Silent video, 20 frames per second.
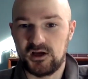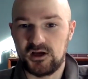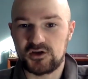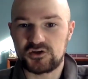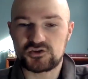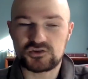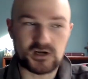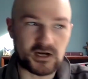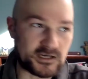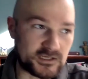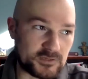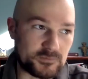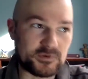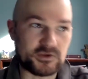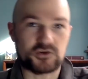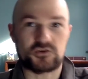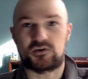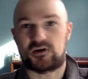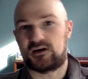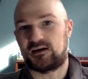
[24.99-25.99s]
trying to be
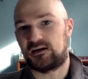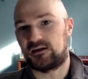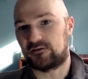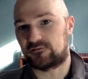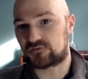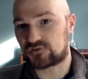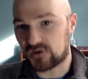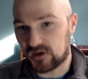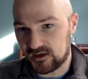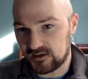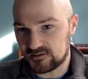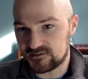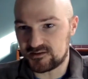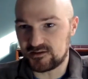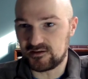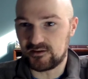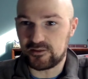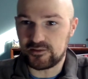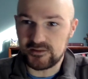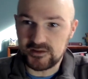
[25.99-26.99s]
creative, trying
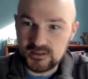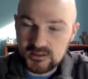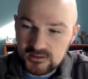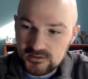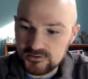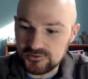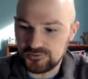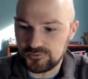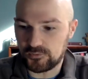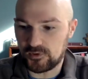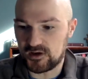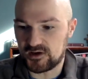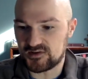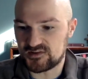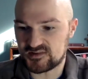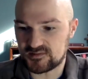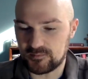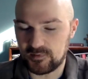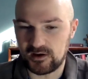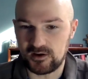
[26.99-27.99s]
to think in new
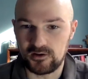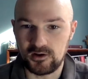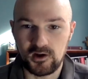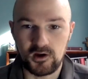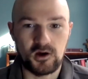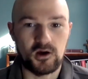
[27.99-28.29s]
ways about